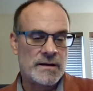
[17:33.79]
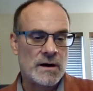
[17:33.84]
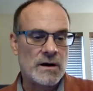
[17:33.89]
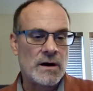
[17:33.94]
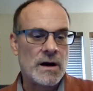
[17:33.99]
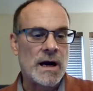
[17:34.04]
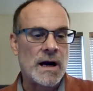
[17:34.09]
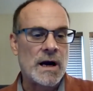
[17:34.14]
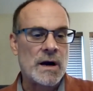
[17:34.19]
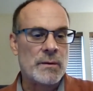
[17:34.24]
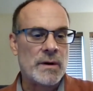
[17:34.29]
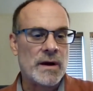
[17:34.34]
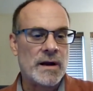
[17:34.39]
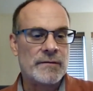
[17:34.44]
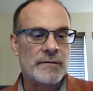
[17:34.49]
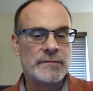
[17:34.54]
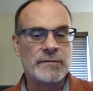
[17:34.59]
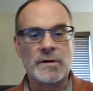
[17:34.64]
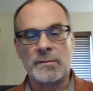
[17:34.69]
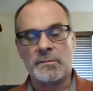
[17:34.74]
their
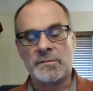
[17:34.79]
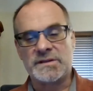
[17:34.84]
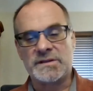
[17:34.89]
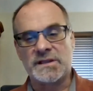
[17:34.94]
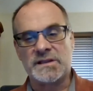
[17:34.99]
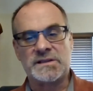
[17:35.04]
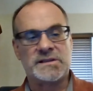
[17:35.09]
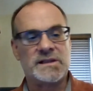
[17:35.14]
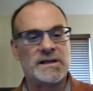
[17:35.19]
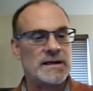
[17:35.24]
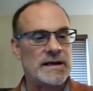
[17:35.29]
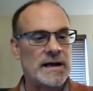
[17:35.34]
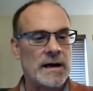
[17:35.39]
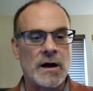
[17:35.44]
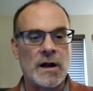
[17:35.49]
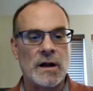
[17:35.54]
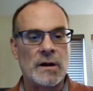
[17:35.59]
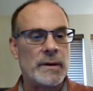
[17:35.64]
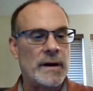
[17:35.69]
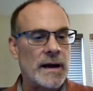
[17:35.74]
highway from 16
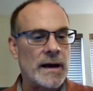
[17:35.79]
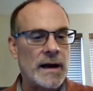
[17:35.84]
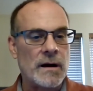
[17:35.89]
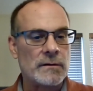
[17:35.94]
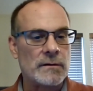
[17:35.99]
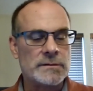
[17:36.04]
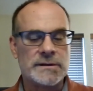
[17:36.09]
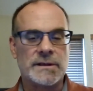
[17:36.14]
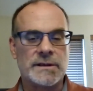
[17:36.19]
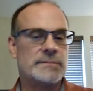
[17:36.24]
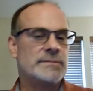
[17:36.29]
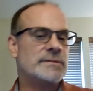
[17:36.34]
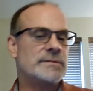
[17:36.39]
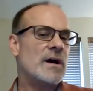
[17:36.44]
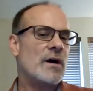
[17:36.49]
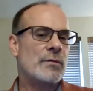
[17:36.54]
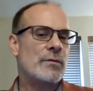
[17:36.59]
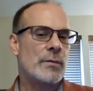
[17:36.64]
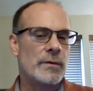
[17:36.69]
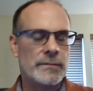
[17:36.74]
all the way out to
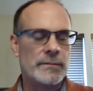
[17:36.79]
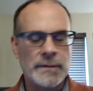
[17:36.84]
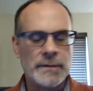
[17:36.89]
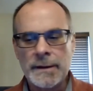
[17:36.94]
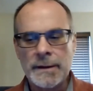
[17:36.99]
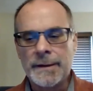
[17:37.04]
Southwood.